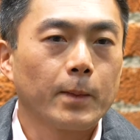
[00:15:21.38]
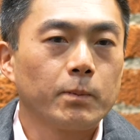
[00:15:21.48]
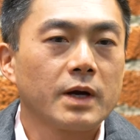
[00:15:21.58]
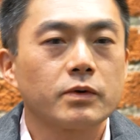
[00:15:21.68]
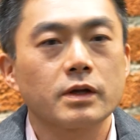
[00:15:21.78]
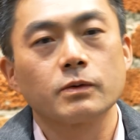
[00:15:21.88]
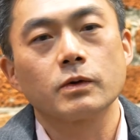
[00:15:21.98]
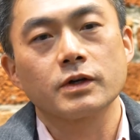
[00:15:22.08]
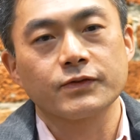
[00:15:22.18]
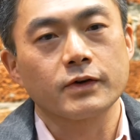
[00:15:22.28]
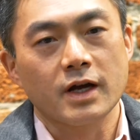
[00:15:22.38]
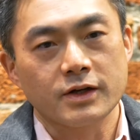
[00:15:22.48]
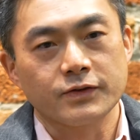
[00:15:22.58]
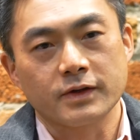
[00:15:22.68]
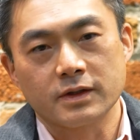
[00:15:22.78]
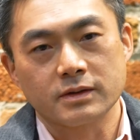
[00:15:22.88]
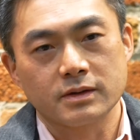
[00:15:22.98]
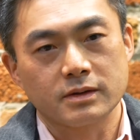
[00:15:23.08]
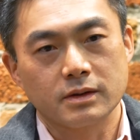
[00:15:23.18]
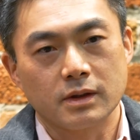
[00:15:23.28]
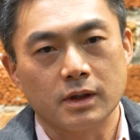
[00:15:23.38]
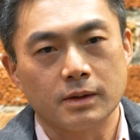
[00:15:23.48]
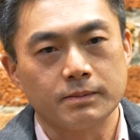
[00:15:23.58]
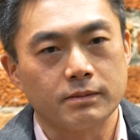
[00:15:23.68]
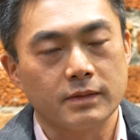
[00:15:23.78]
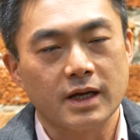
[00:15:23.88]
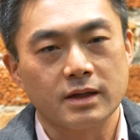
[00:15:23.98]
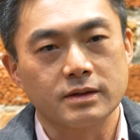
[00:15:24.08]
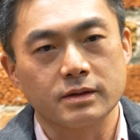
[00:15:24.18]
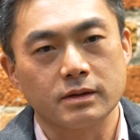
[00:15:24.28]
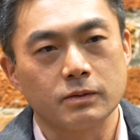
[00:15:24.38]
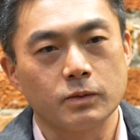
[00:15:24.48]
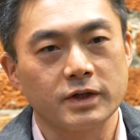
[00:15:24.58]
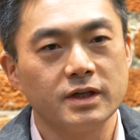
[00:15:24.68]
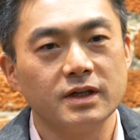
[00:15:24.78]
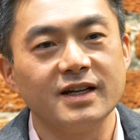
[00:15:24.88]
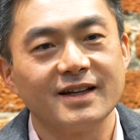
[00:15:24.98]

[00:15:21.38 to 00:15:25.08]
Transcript: my brother works for a hedge fund, um, and so when he